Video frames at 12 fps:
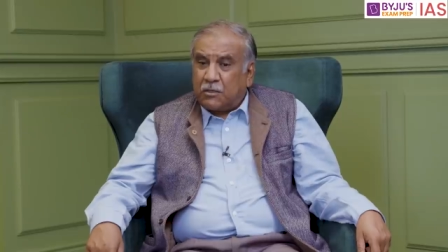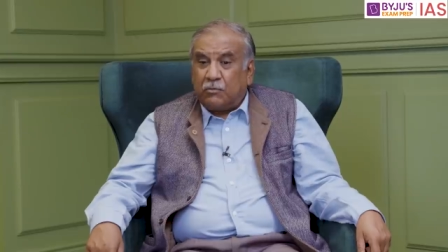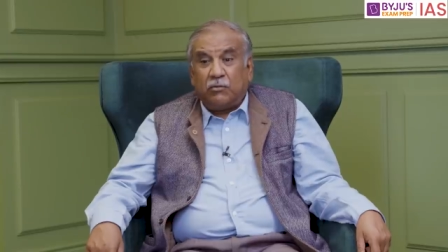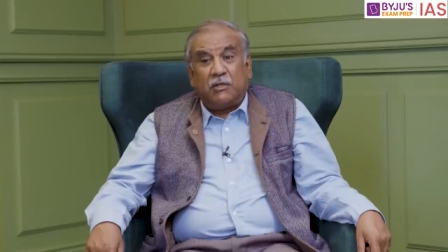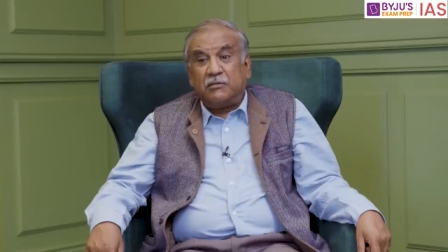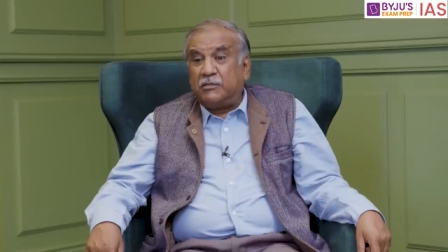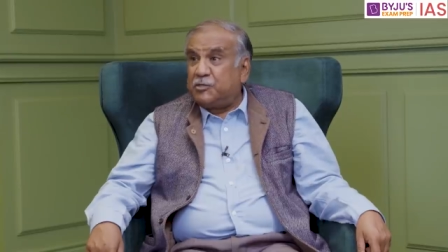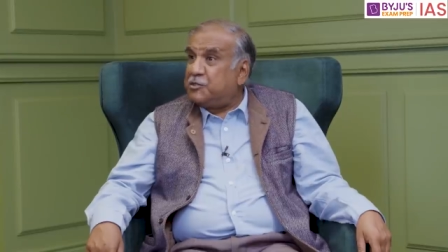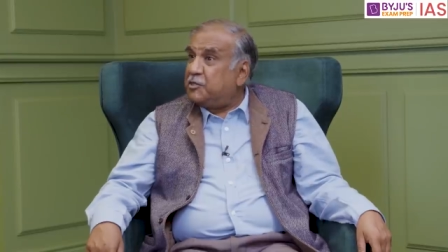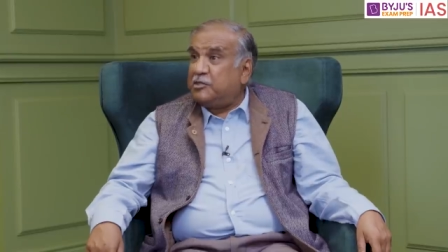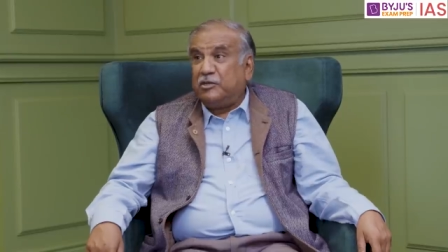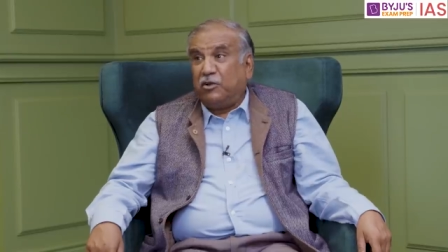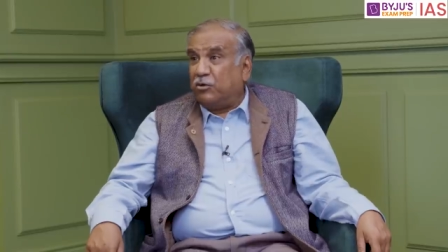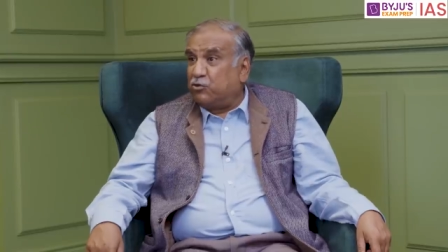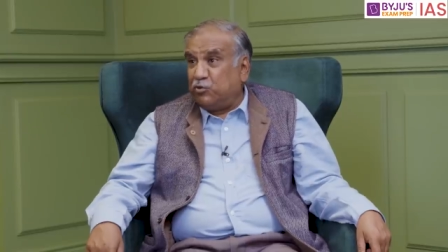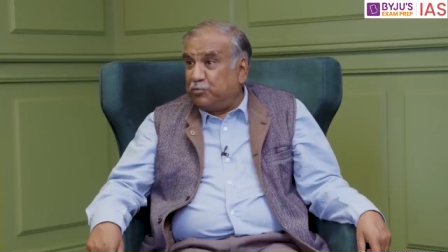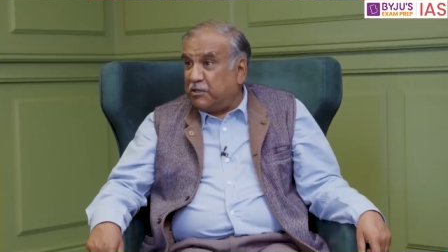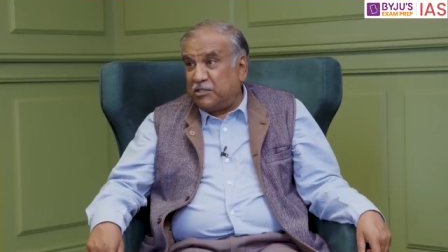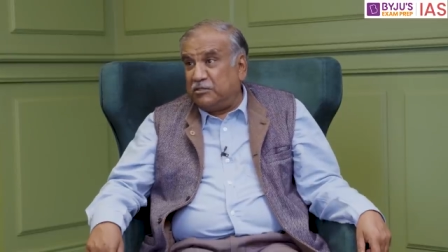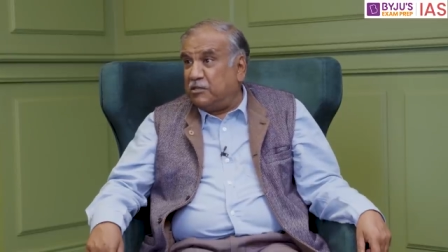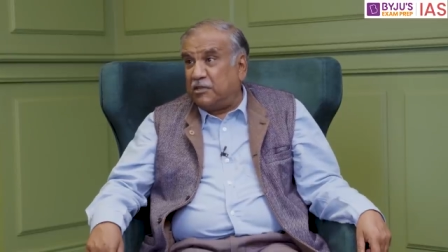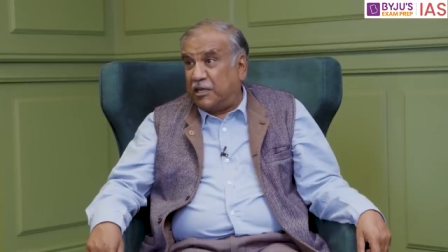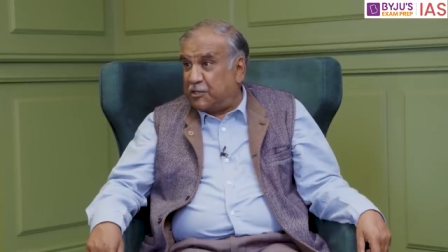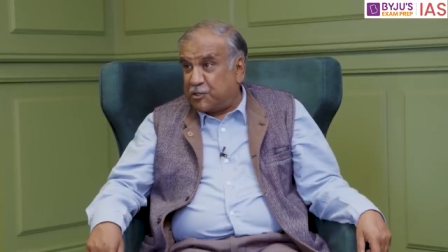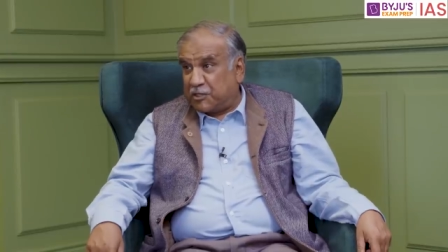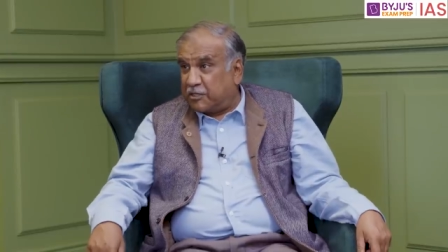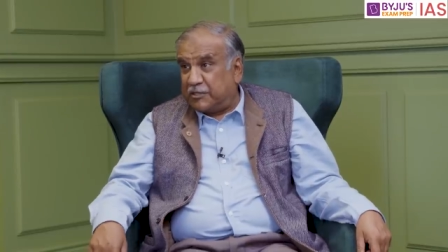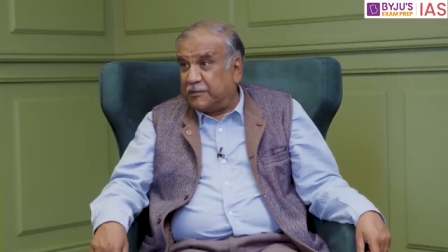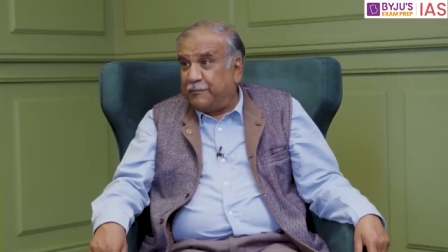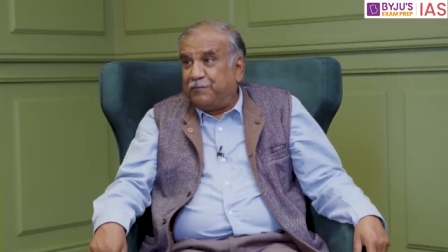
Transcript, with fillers: Well, this is an occupational hazard.